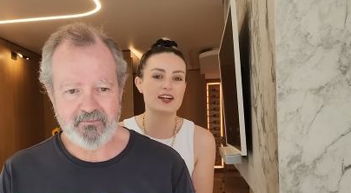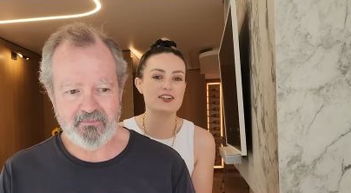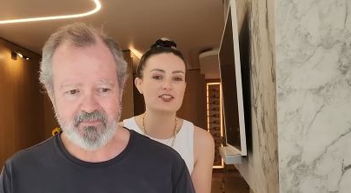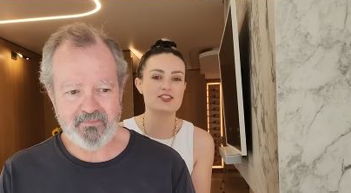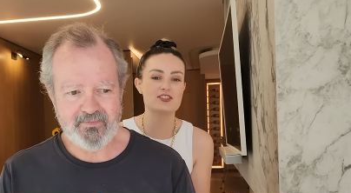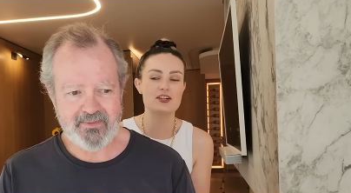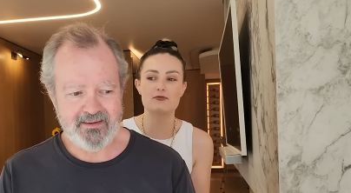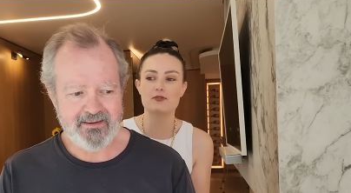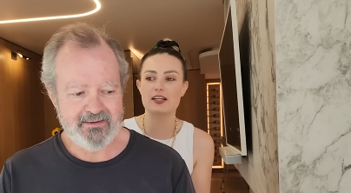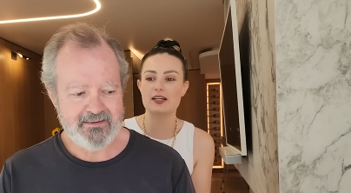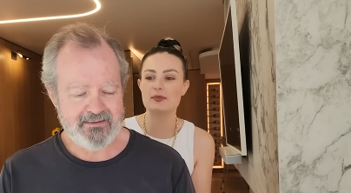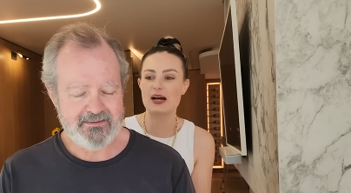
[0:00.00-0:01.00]
Speaker 1: I was just trying to
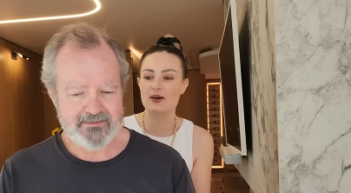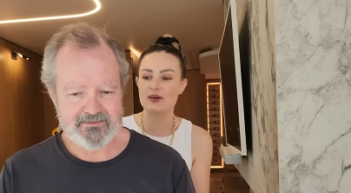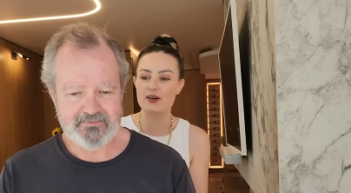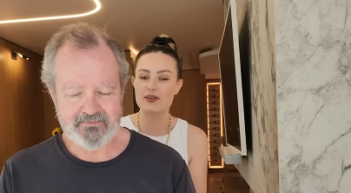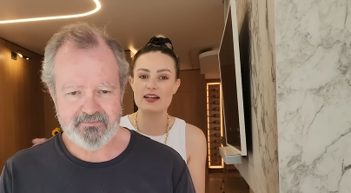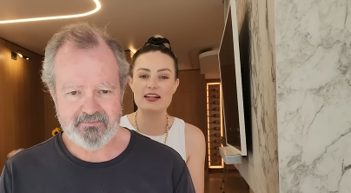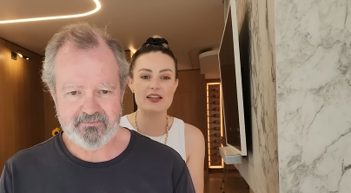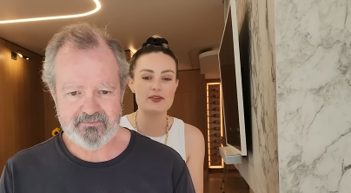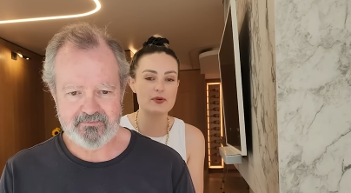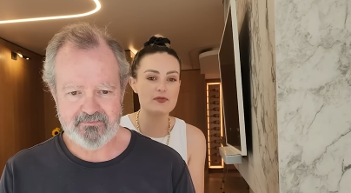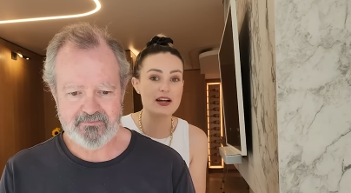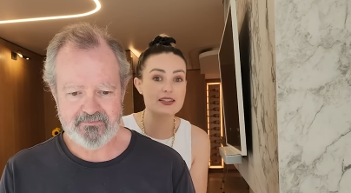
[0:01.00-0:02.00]
freak him out. All right, now that
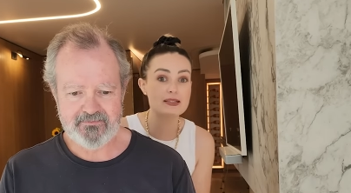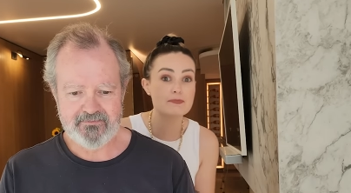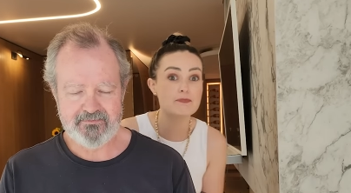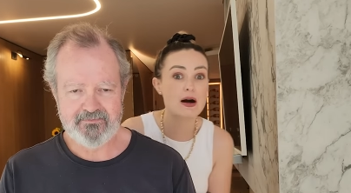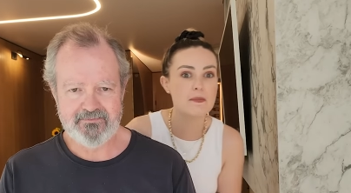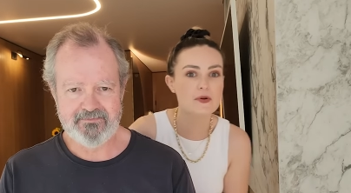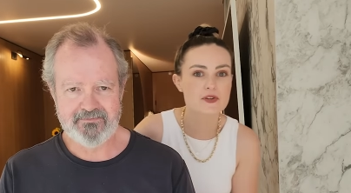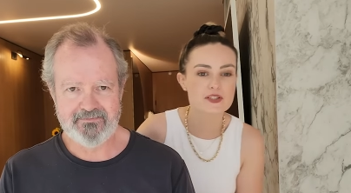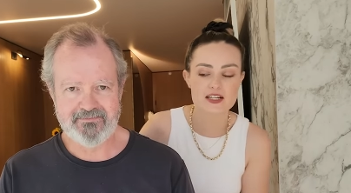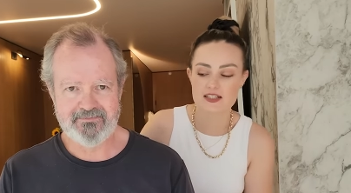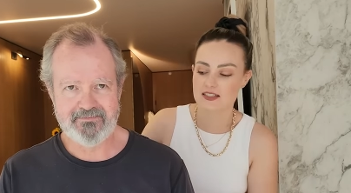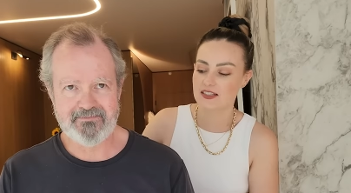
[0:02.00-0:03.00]
we've had some bubbles,
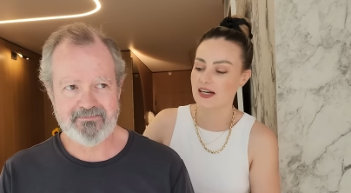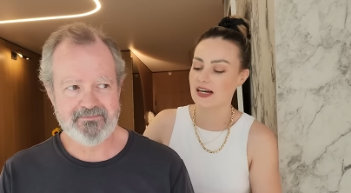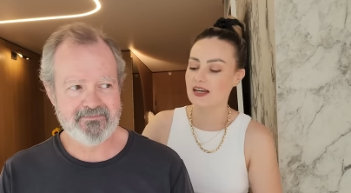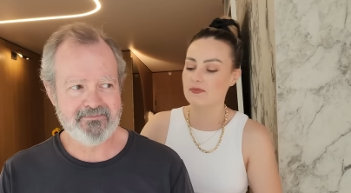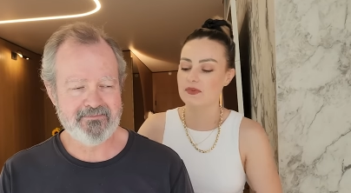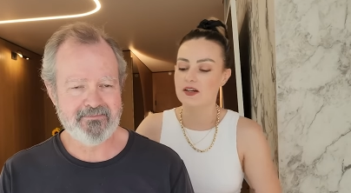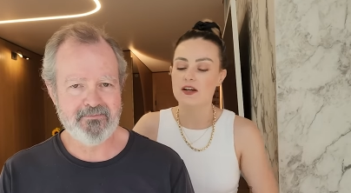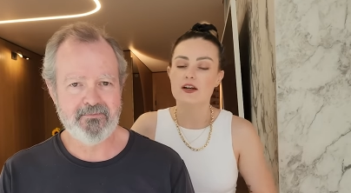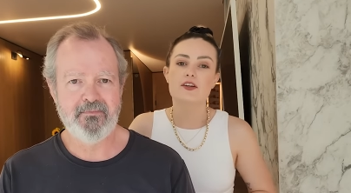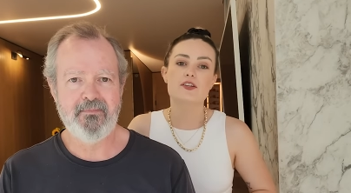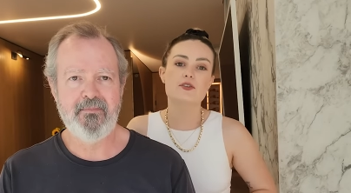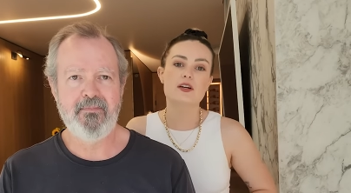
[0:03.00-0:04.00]
it's time,
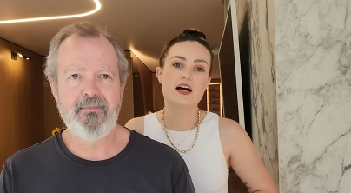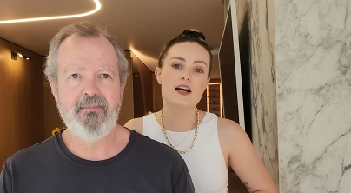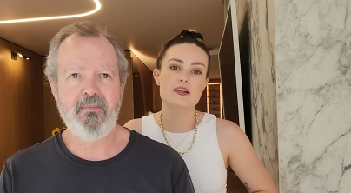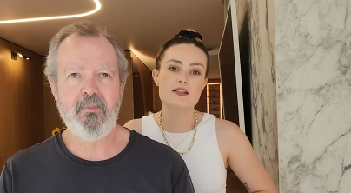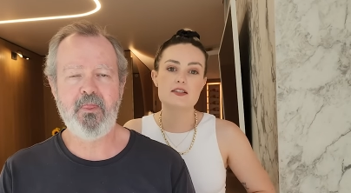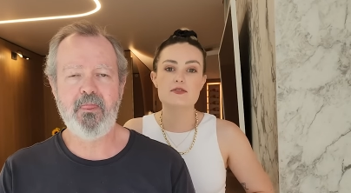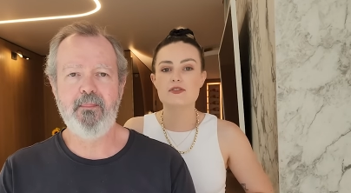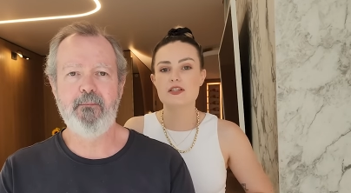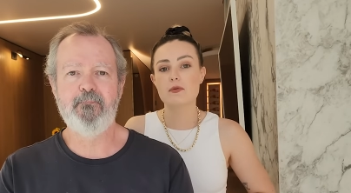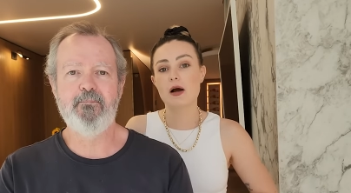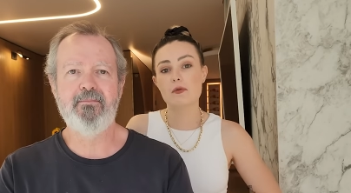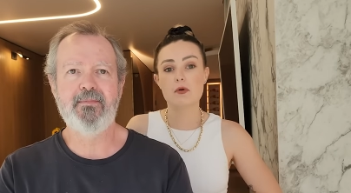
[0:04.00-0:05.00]
you guys, you see
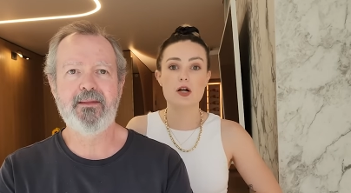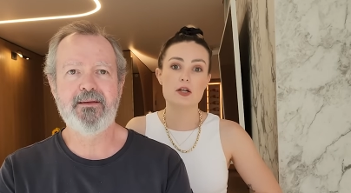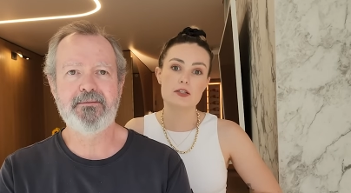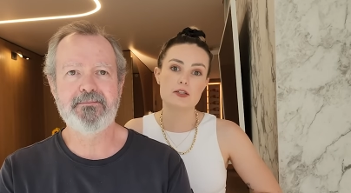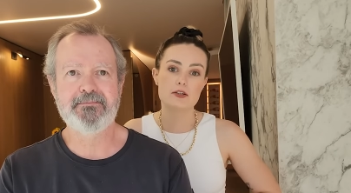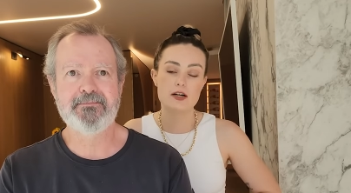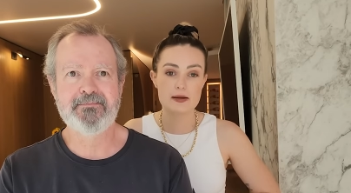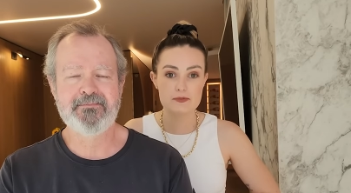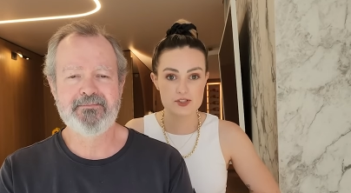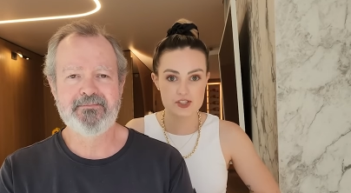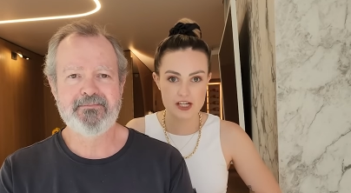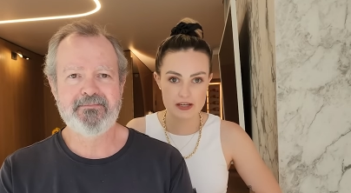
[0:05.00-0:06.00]
why we're all here. I'm
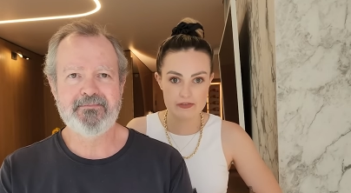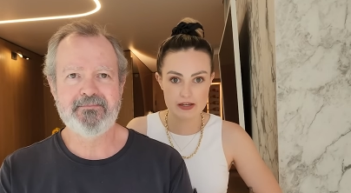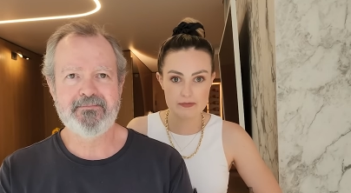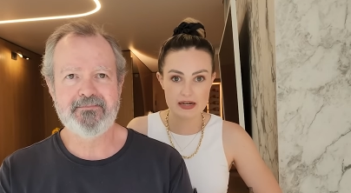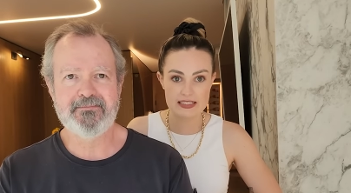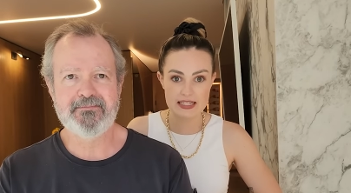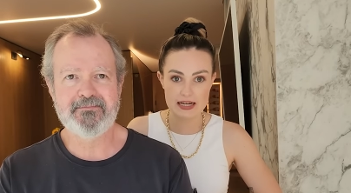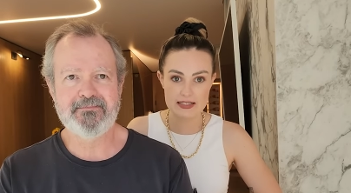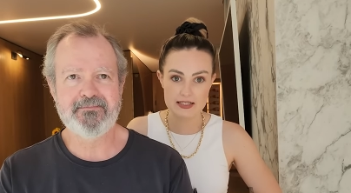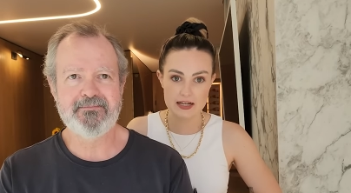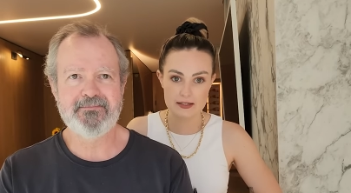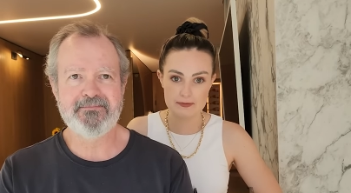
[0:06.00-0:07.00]
shaving my dad's
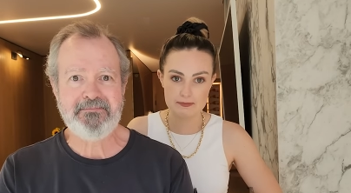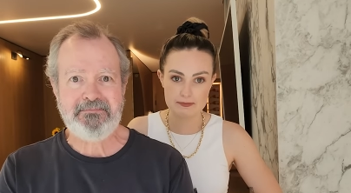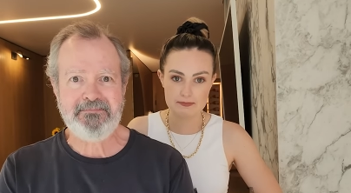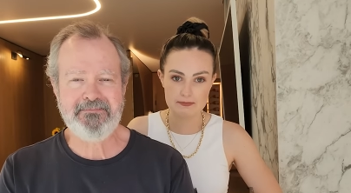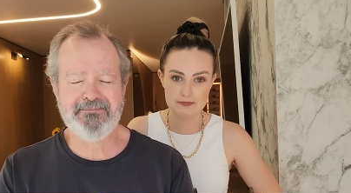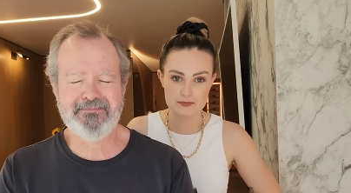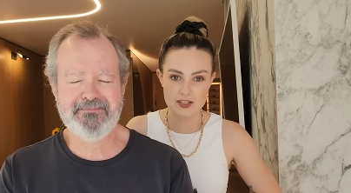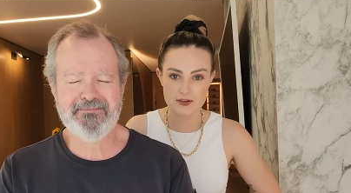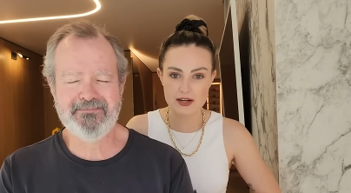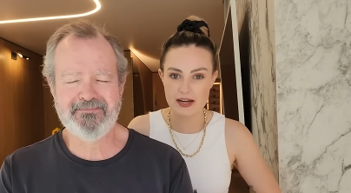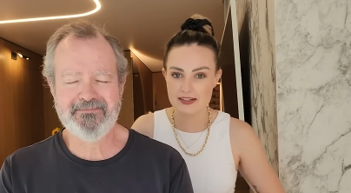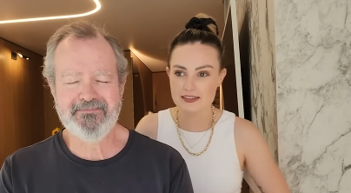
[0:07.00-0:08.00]
head,
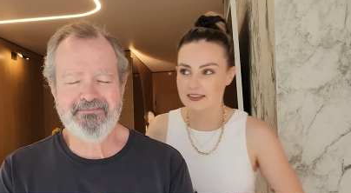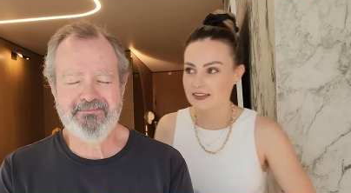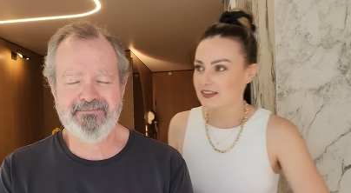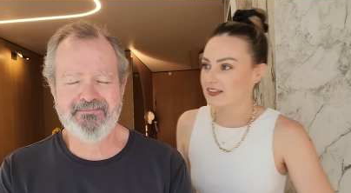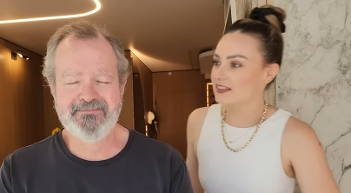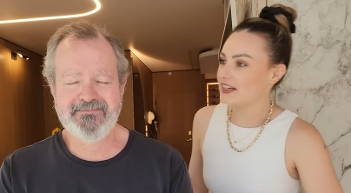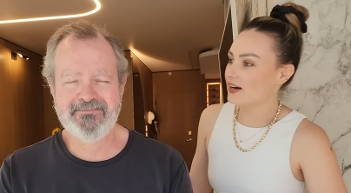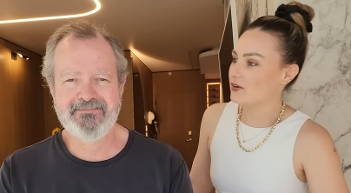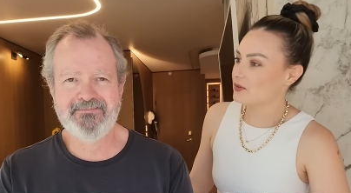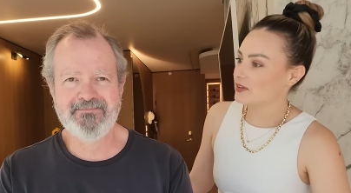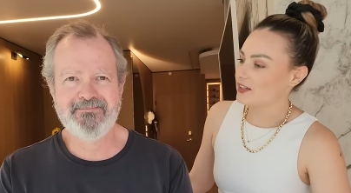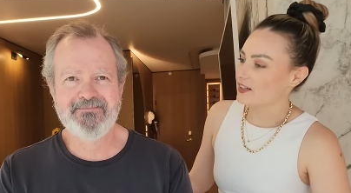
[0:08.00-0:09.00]
okay? Now,
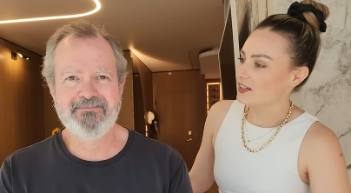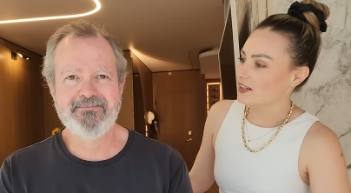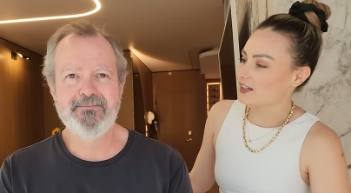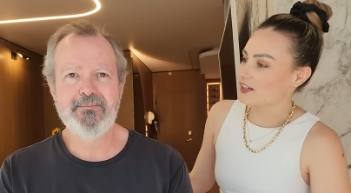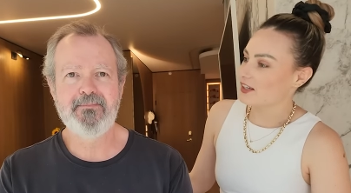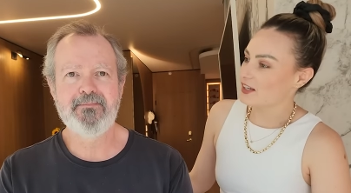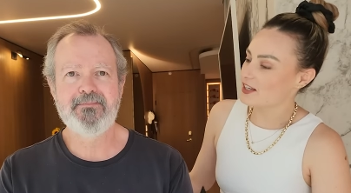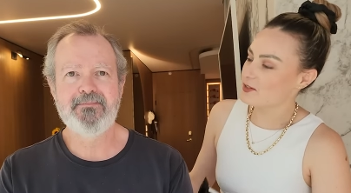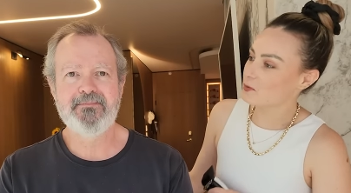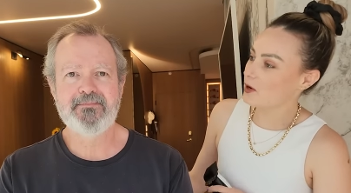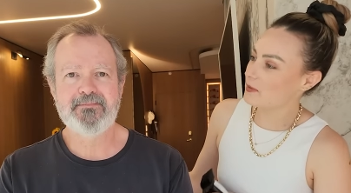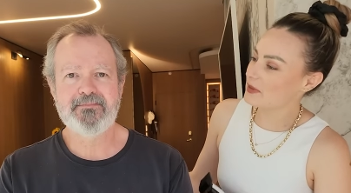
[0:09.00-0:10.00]
he's
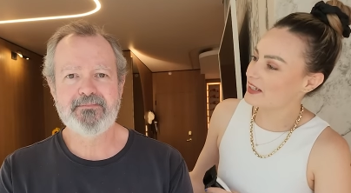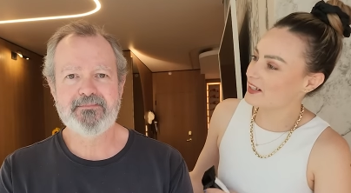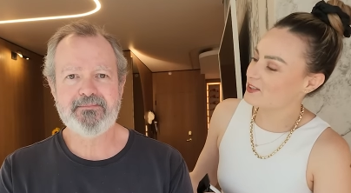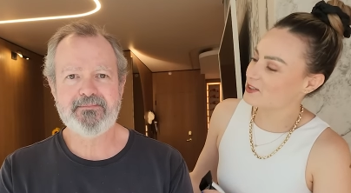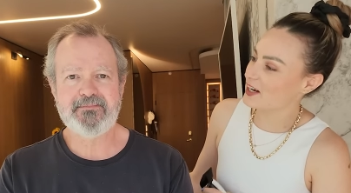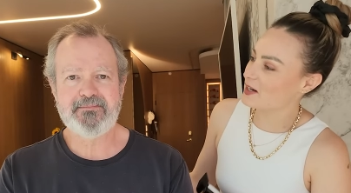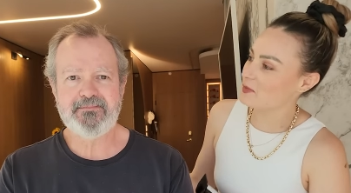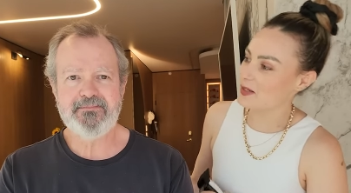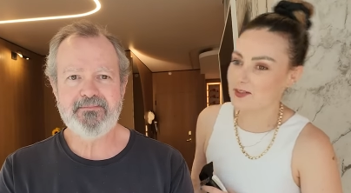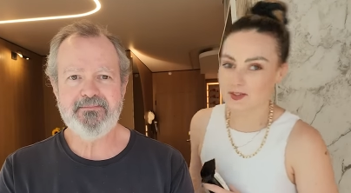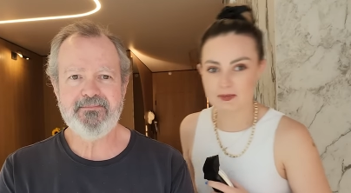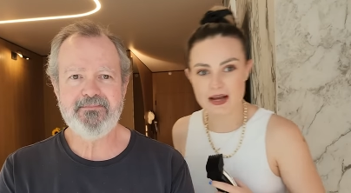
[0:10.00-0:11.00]
probably gonna try to be
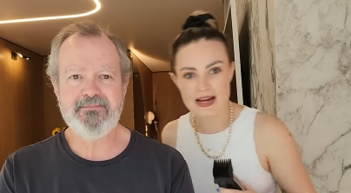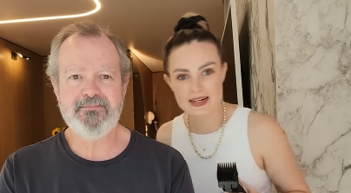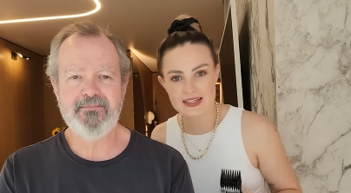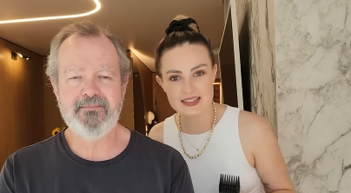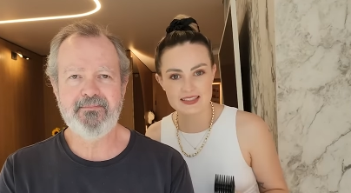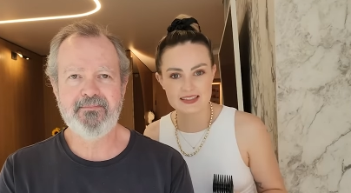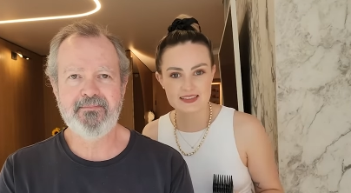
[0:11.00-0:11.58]
dramatic.